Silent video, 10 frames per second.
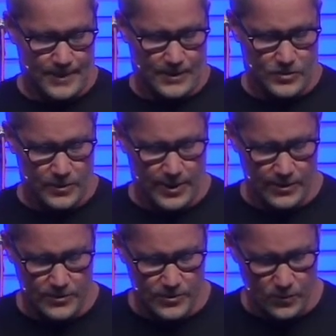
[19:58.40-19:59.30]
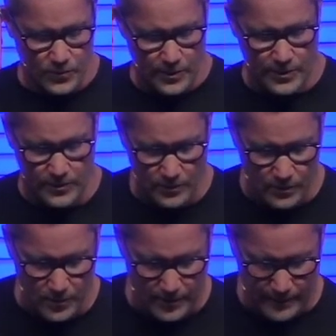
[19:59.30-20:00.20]
And so here's the word of the
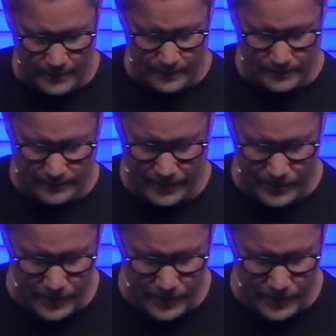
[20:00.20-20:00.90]
Lord through